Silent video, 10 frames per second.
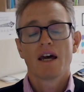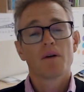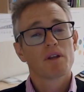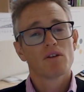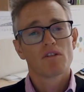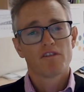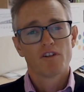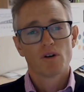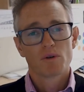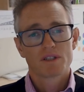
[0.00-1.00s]
And we look
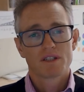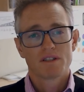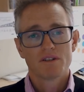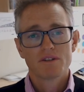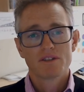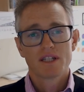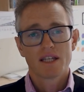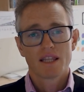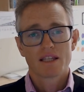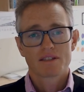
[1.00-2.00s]
forward to
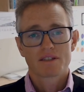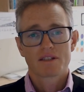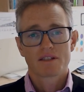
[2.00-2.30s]
using this